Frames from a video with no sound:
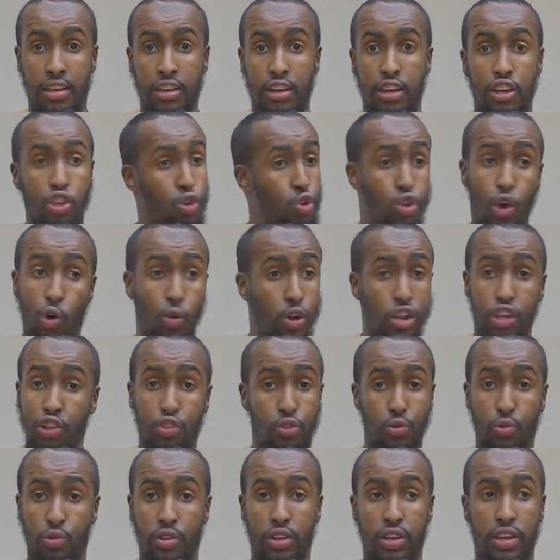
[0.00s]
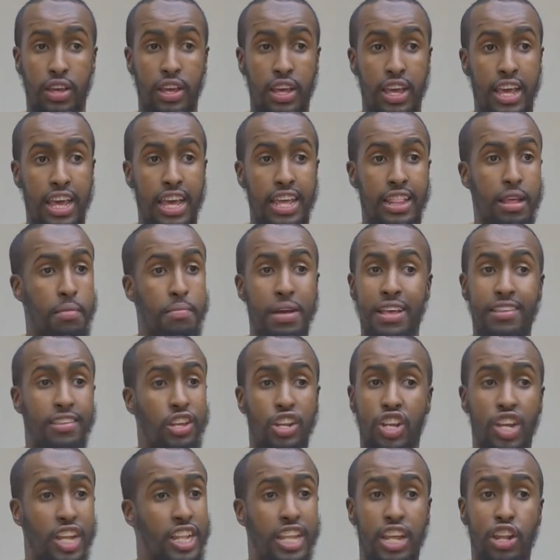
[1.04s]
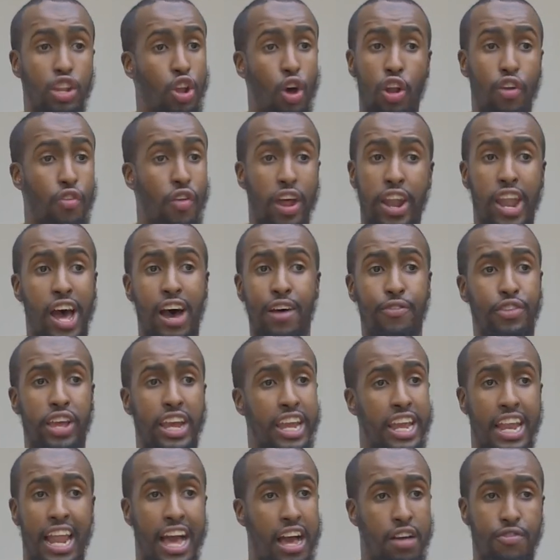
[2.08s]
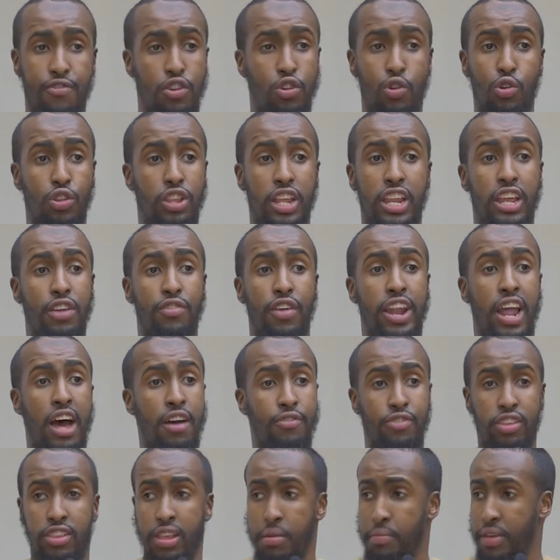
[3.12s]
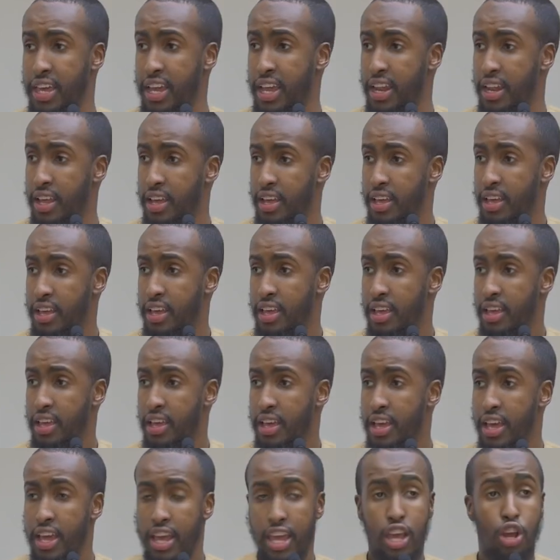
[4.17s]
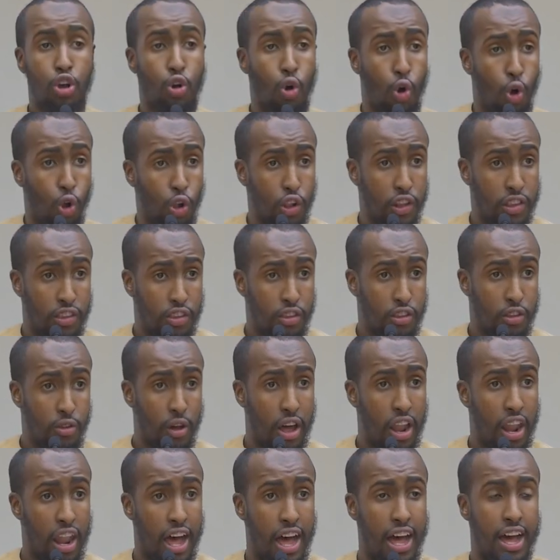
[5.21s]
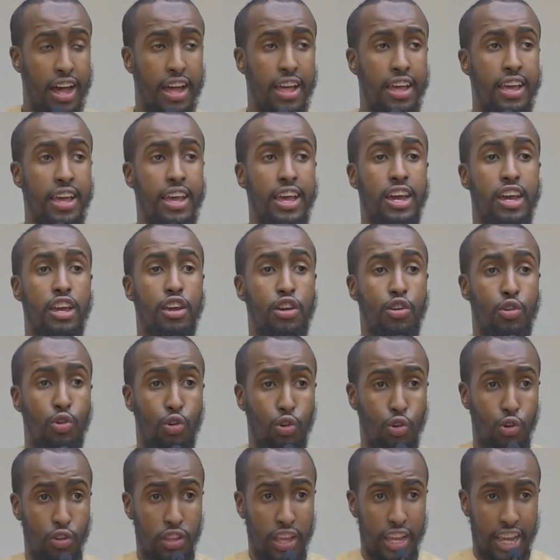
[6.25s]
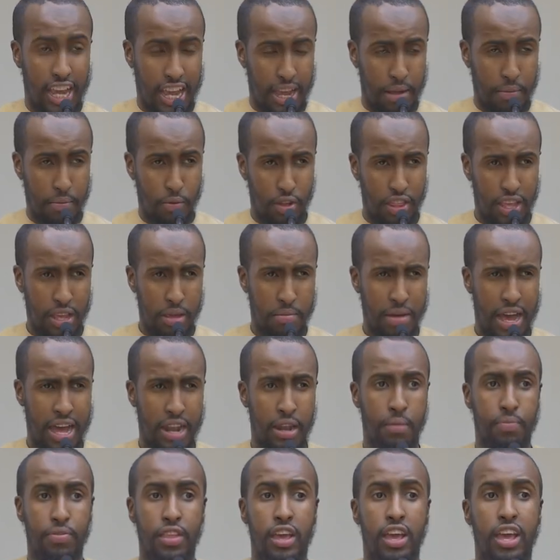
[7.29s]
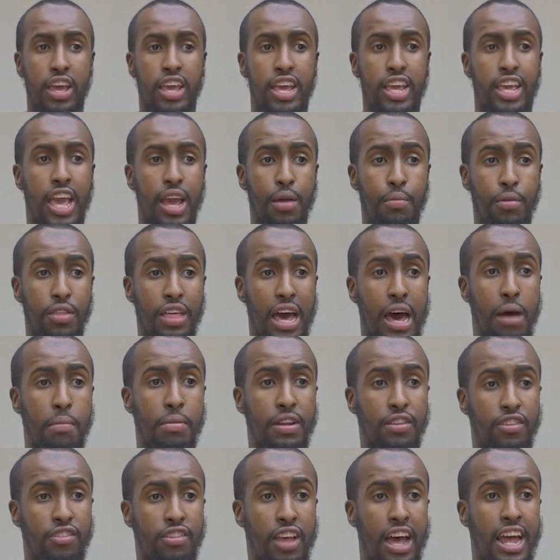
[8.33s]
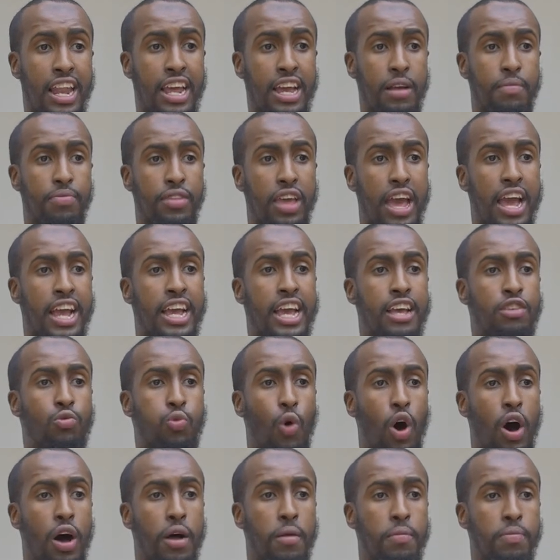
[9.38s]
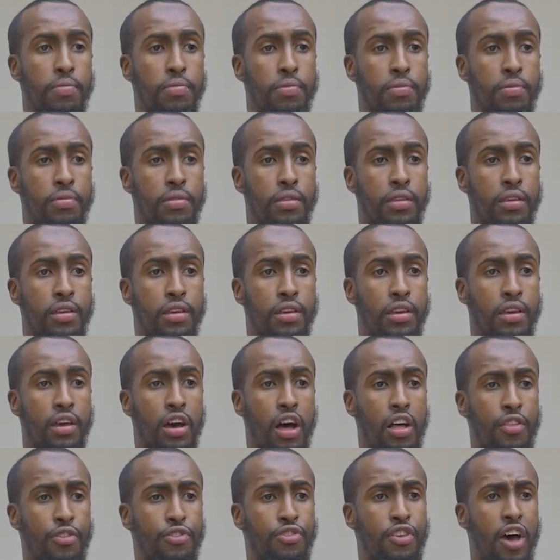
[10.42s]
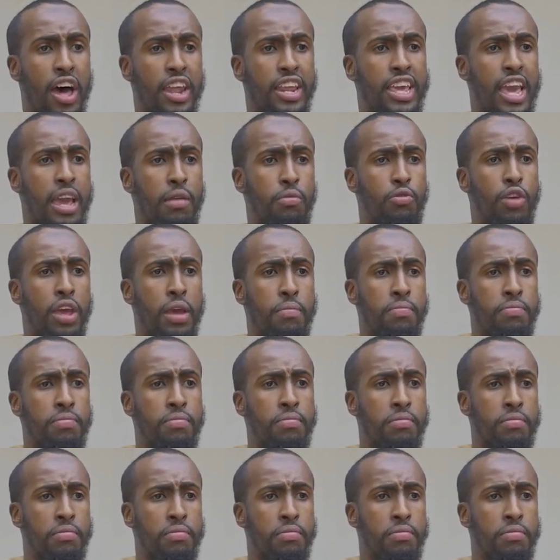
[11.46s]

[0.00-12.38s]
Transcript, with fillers: You don't need to. The messenger did not run after khilaf, nor did he run after Tamkeen. He called to Allah. He called. He came with iman. He came with amal salih. And guess what? Ansar came to him.